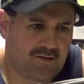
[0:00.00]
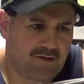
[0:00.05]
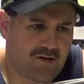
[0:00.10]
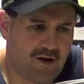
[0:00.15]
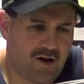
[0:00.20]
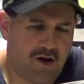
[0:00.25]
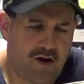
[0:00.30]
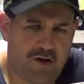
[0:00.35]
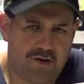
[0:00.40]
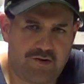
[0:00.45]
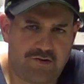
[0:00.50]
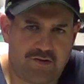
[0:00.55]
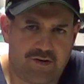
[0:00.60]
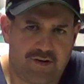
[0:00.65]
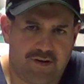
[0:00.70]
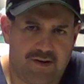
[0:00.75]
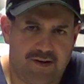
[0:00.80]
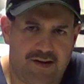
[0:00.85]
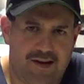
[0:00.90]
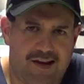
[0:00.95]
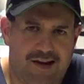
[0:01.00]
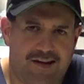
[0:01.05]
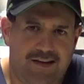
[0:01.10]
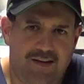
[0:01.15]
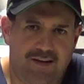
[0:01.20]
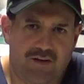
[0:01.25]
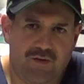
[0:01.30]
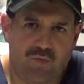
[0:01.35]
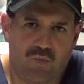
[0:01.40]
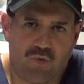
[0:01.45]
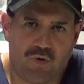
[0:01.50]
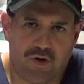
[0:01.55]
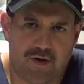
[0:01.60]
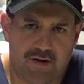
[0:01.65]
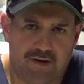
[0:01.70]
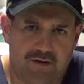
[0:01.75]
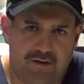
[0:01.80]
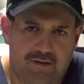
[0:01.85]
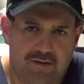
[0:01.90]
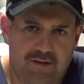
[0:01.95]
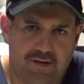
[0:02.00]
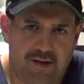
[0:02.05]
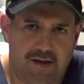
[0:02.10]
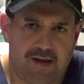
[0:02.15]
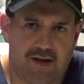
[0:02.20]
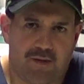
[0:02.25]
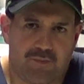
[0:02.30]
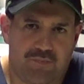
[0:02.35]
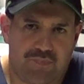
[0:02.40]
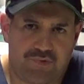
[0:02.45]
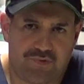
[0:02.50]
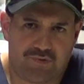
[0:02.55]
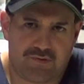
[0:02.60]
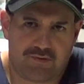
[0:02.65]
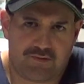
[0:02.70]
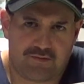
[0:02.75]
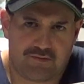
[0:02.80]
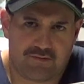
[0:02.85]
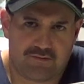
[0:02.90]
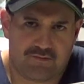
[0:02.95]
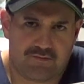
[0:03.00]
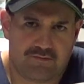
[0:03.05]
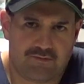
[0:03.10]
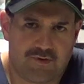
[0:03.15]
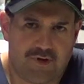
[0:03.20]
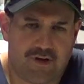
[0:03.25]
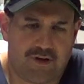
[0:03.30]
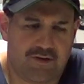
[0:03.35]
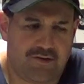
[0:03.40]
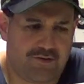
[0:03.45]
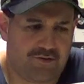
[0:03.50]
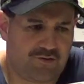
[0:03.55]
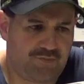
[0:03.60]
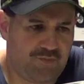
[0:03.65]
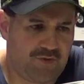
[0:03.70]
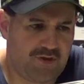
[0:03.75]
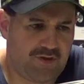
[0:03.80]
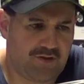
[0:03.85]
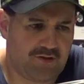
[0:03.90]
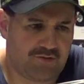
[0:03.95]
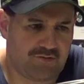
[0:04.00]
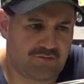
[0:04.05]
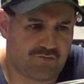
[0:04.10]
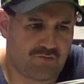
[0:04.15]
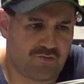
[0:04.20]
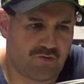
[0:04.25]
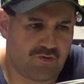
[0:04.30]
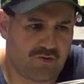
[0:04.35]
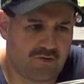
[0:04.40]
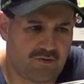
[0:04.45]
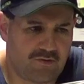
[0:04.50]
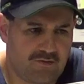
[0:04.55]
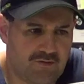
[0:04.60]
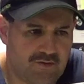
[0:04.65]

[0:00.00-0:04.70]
191 amps out of the speed control.